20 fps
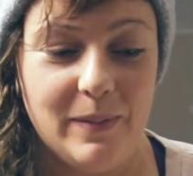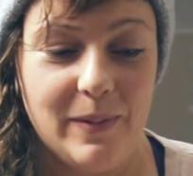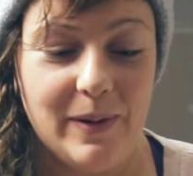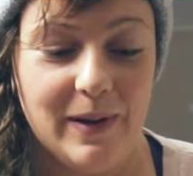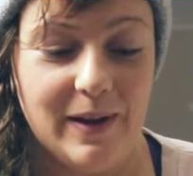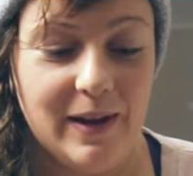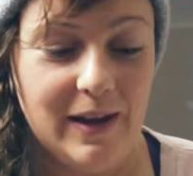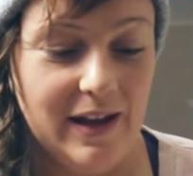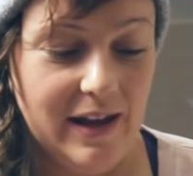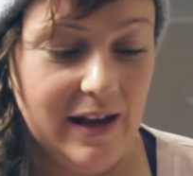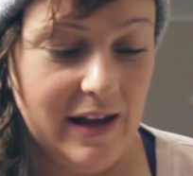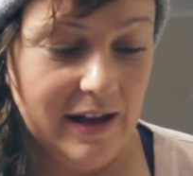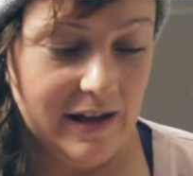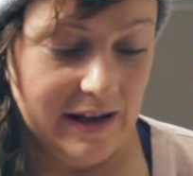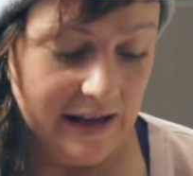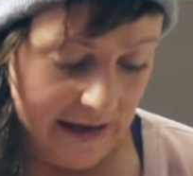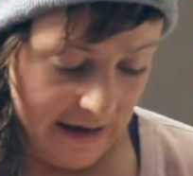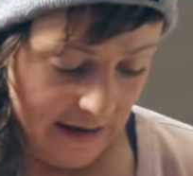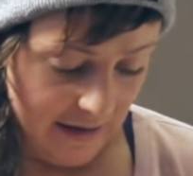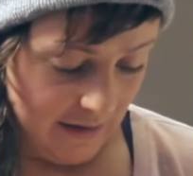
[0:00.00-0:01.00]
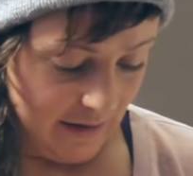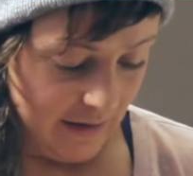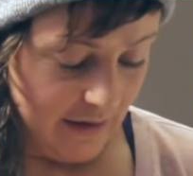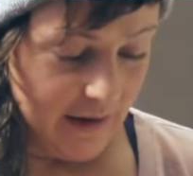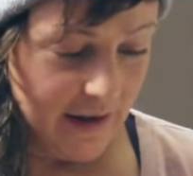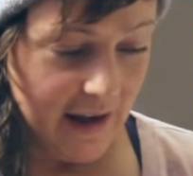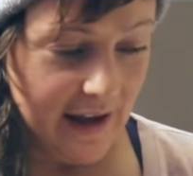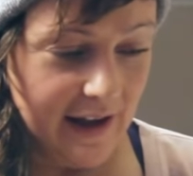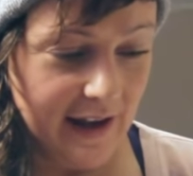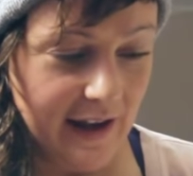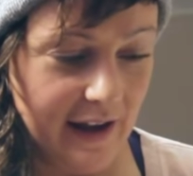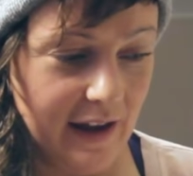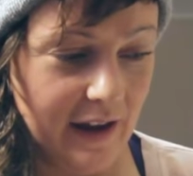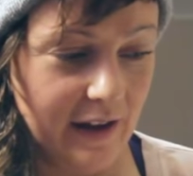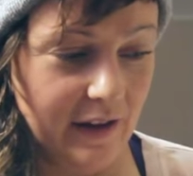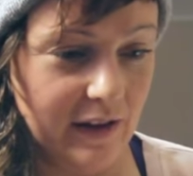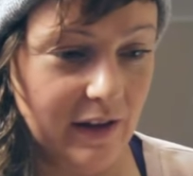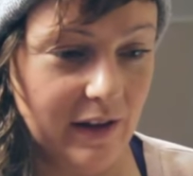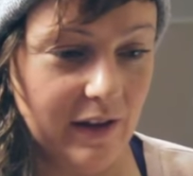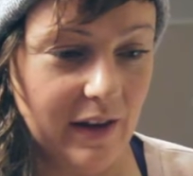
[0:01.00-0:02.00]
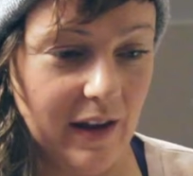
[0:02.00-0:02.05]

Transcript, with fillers: But yeah, uh,